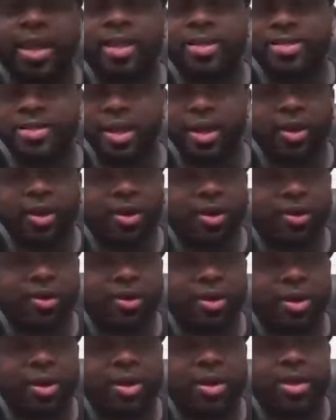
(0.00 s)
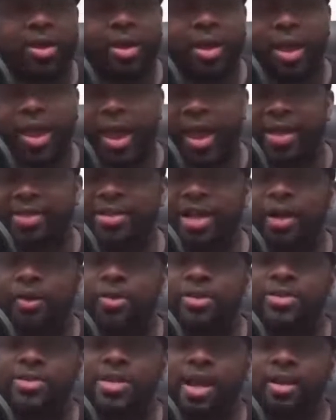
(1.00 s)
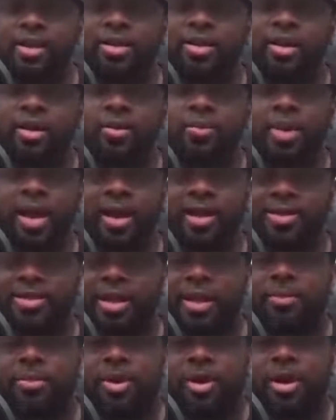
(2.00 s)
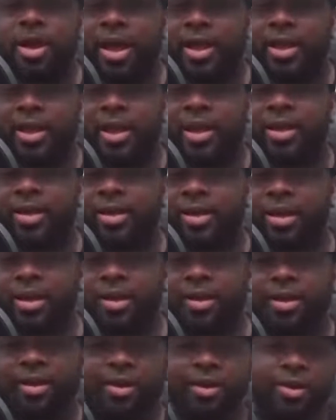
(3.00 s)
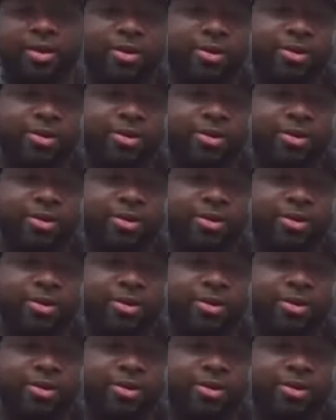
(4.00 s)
and so as I was telling him, I was like, bro, I can't claim,